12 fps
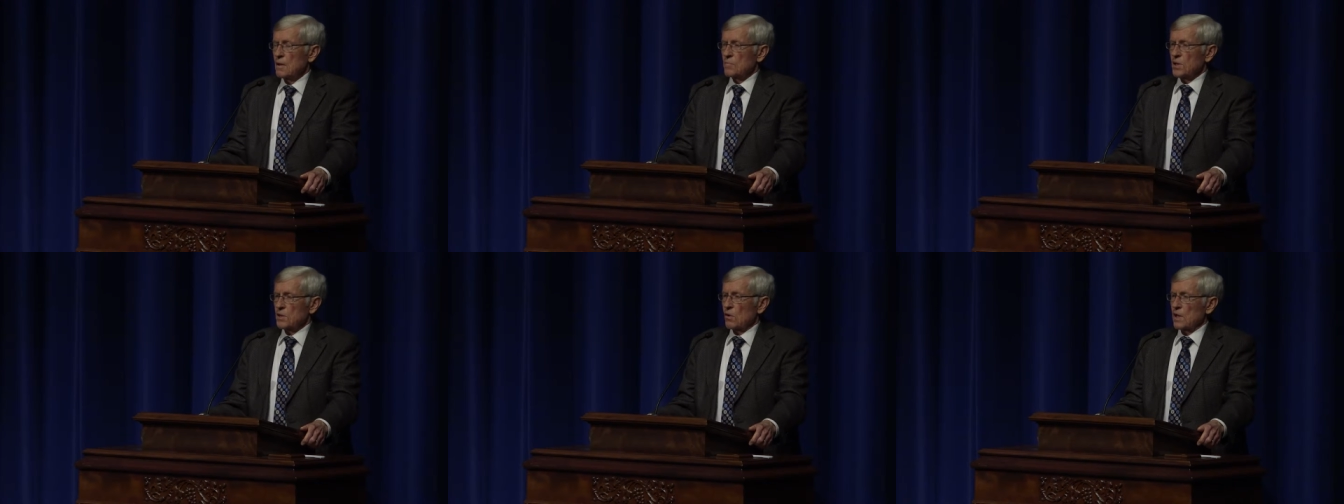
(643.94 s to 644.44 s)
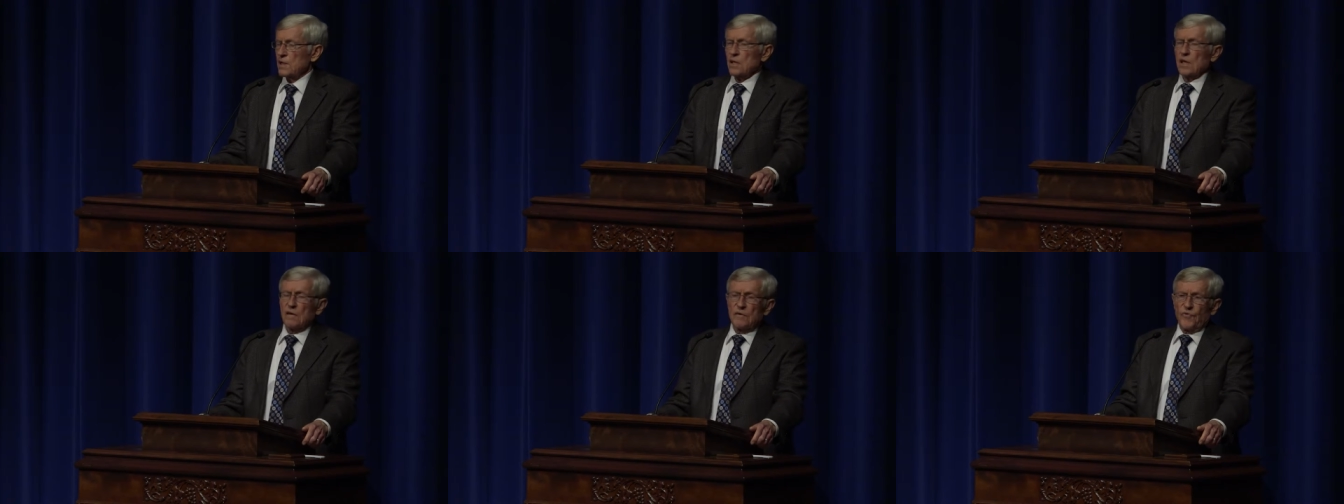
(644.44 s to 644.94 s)
But during
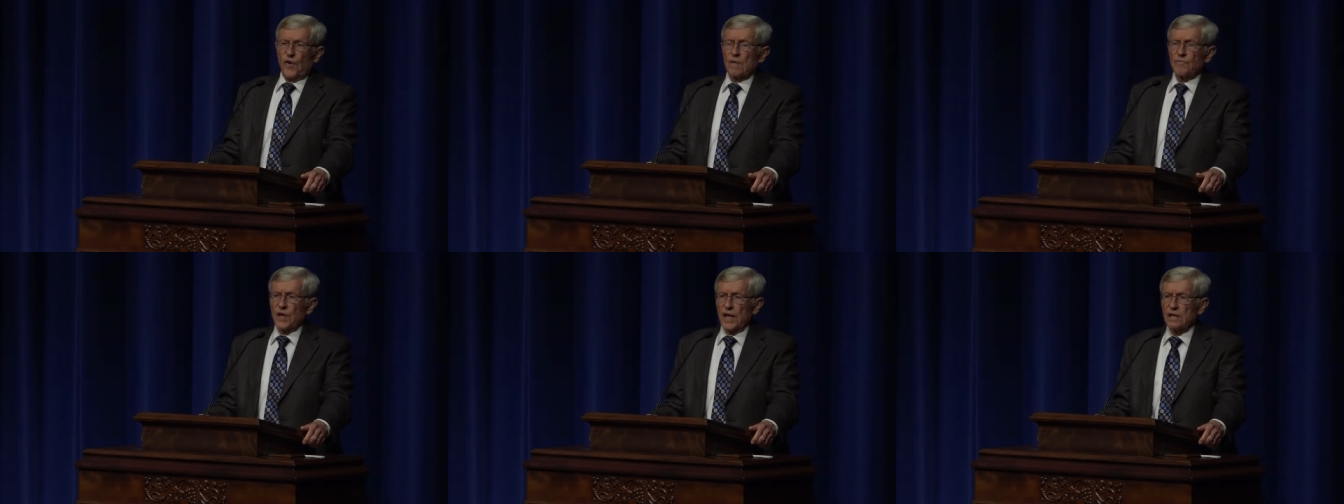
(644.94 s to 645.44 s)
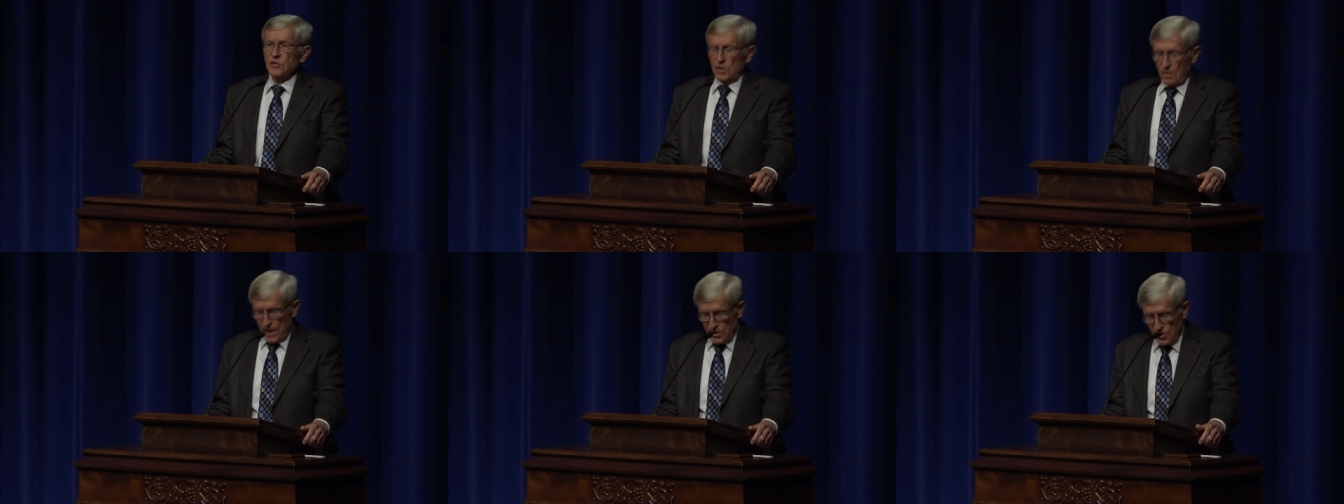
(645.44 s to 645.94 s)
the farm financial
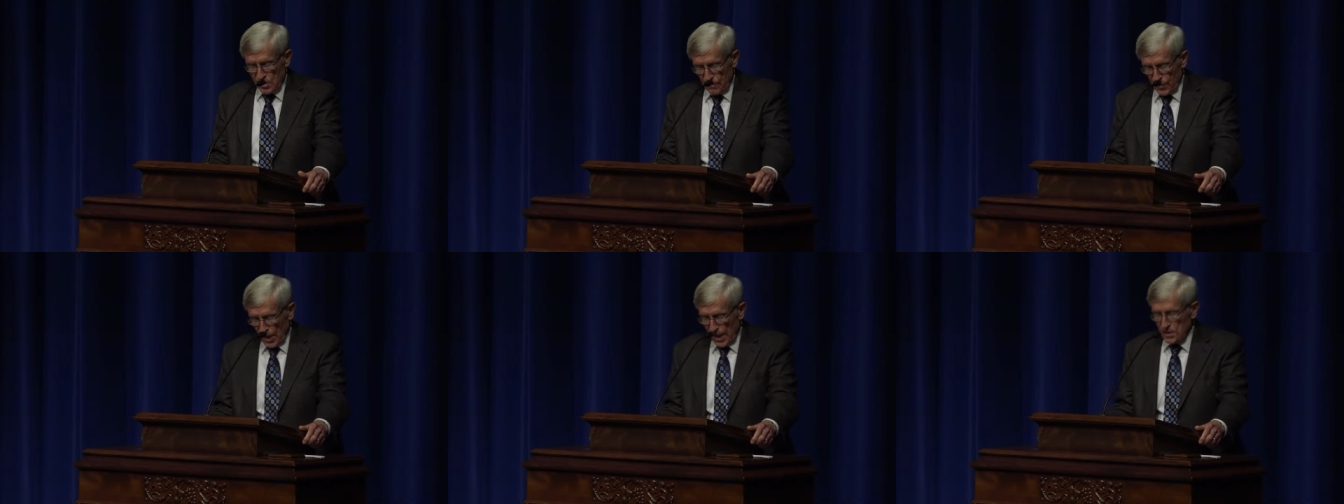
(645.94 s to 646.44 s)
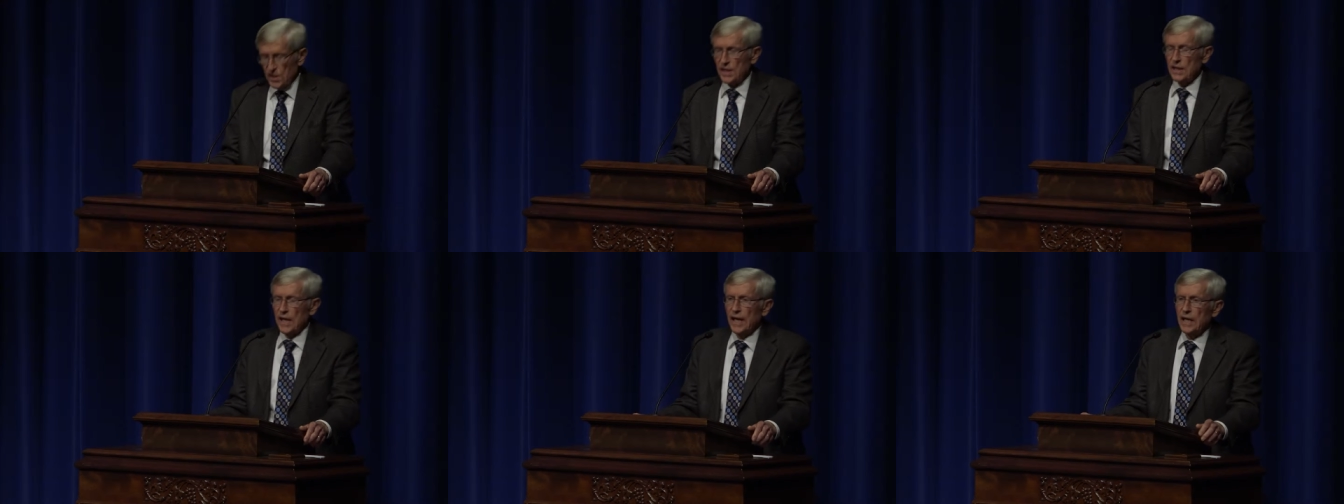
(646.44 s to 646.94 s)
crisis of the
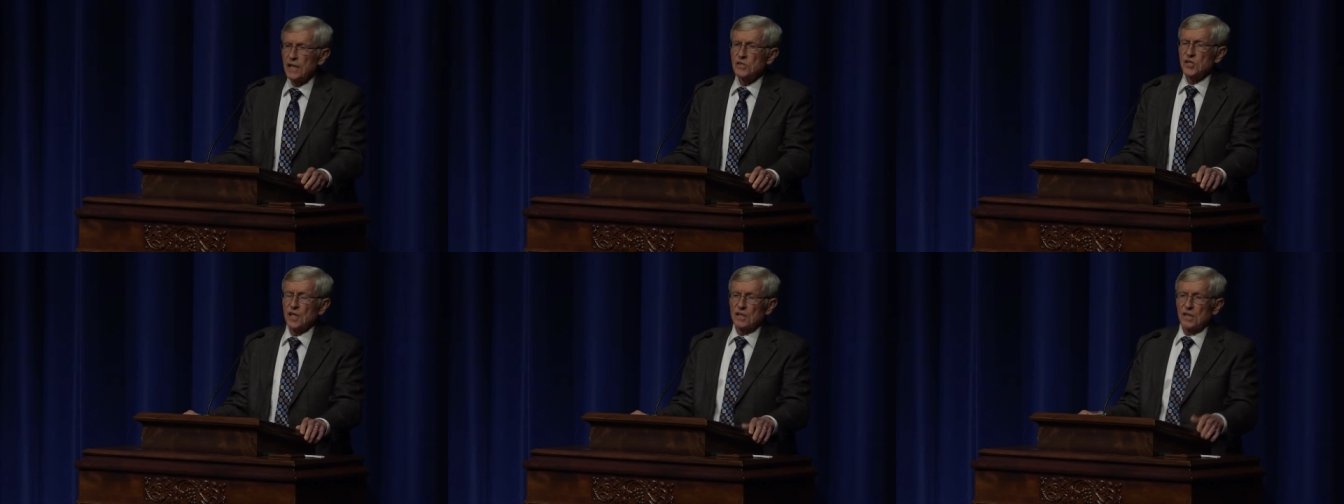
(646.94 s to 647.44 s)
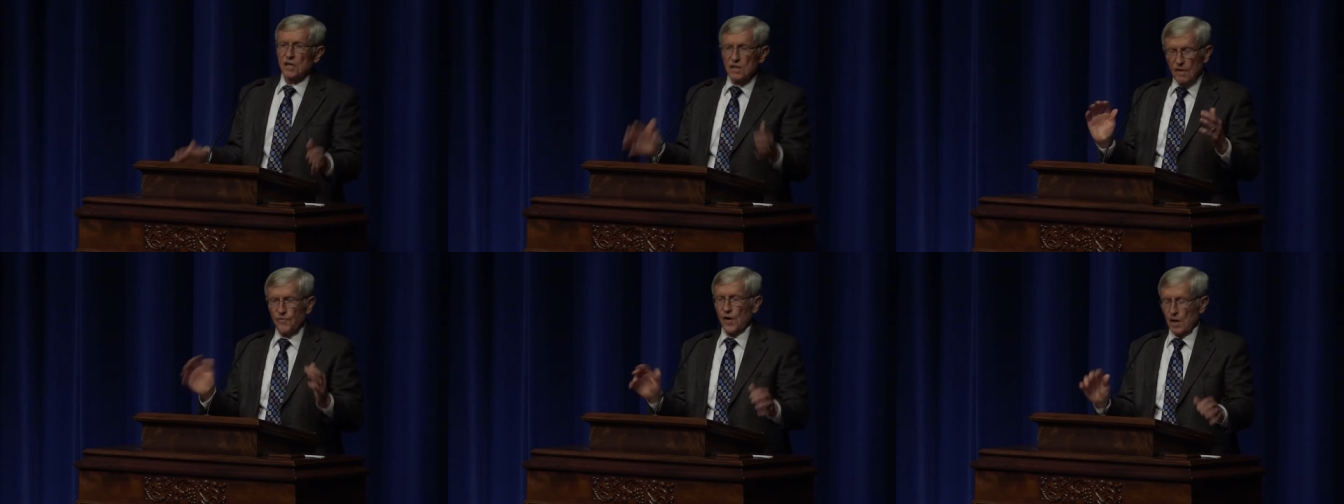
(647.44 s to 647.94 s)
nineteen eighties, then
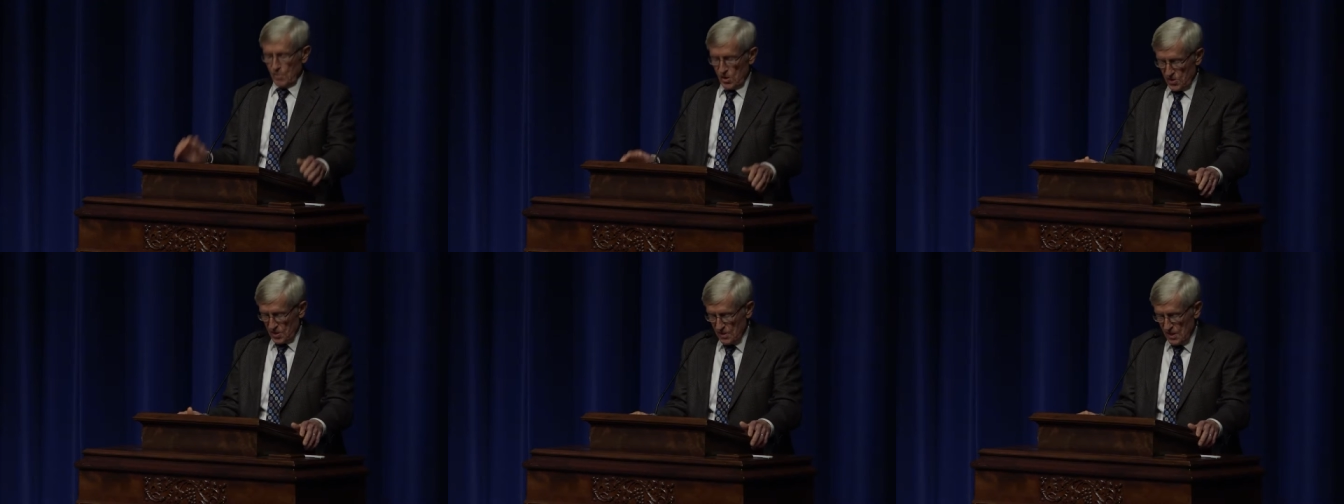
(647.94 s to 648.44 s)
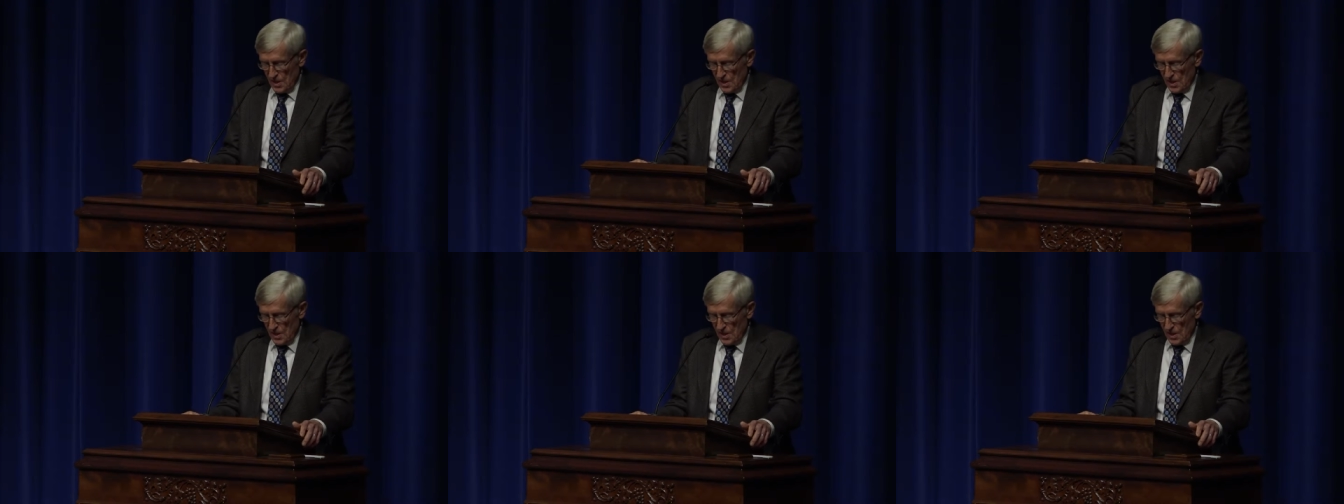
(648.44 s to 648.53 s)
the farmers,